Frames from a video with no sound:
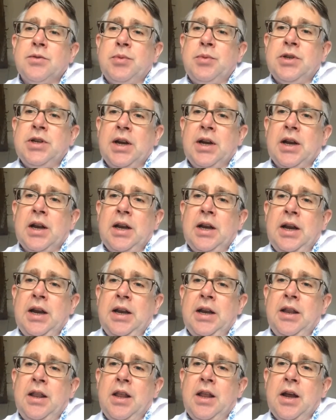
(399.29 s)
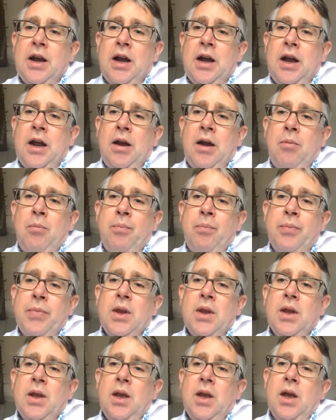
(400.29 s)
particularly
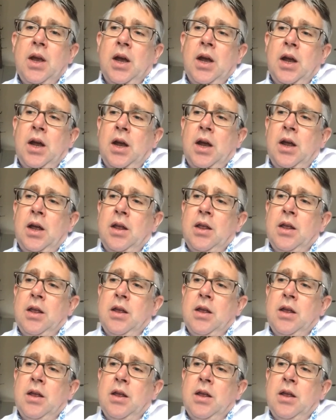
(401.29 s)
the